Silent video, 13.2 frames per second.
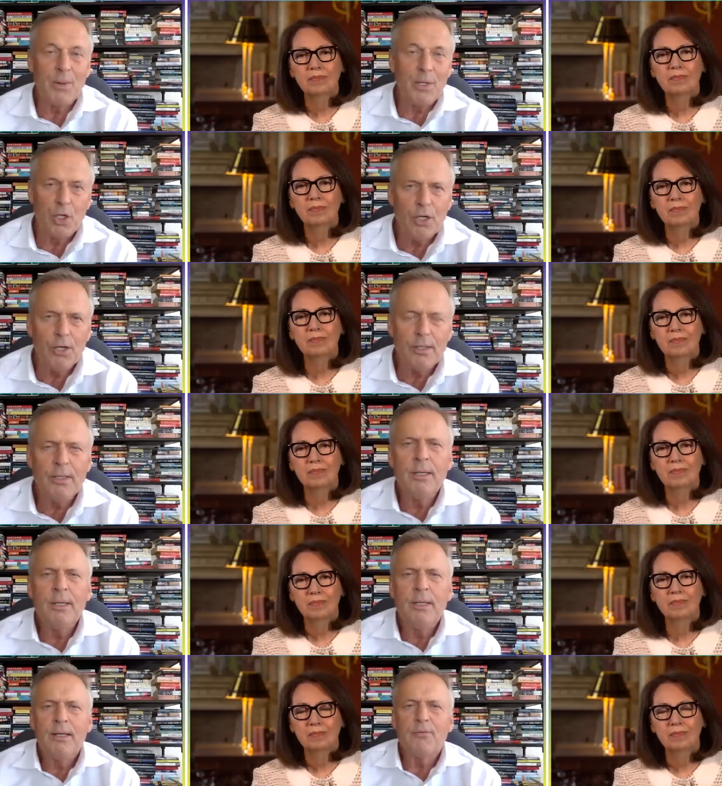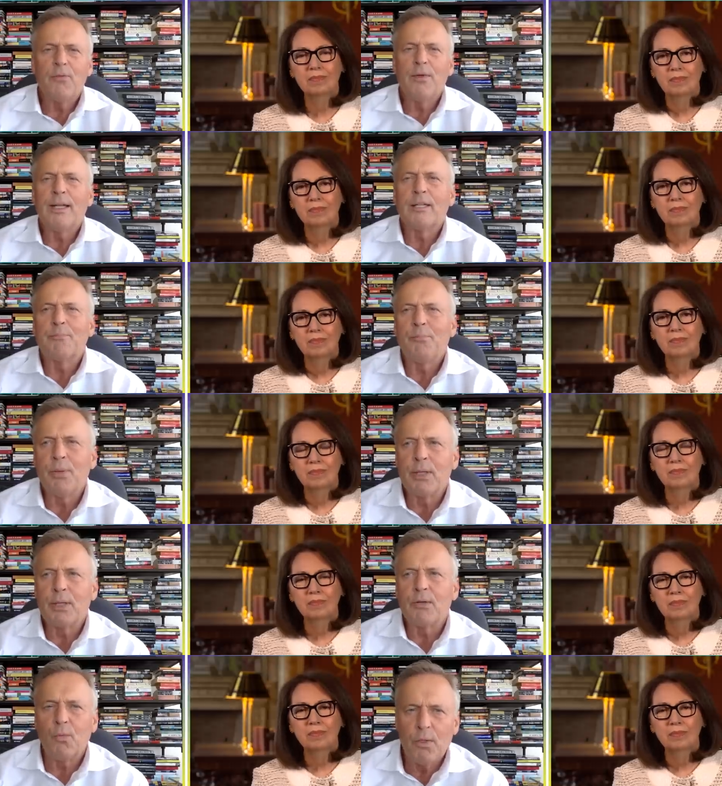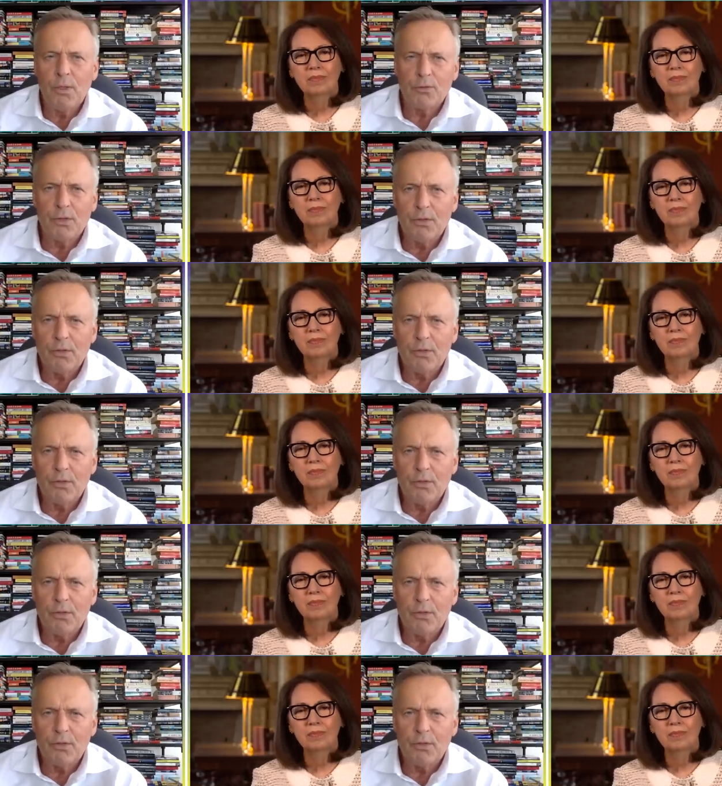Speaker 1: could, if we had the political will to do